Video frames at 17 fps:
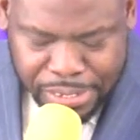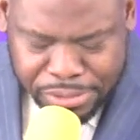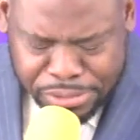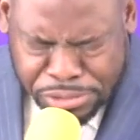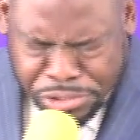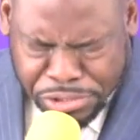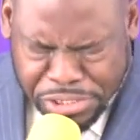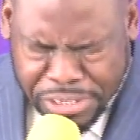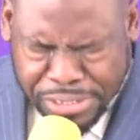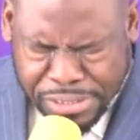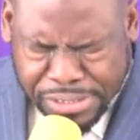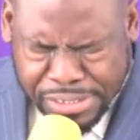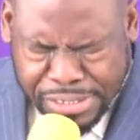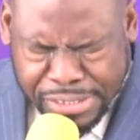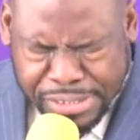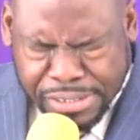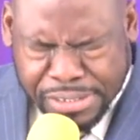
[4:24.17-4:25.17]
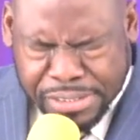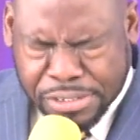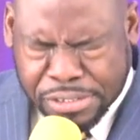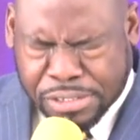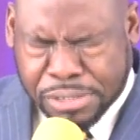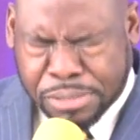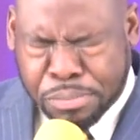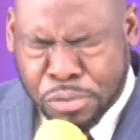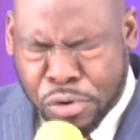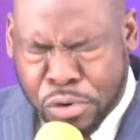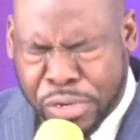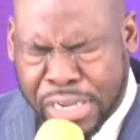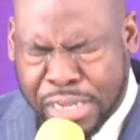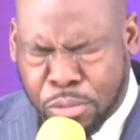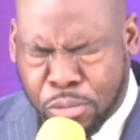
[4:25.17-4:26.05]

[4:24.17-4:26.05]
Jesus, this morning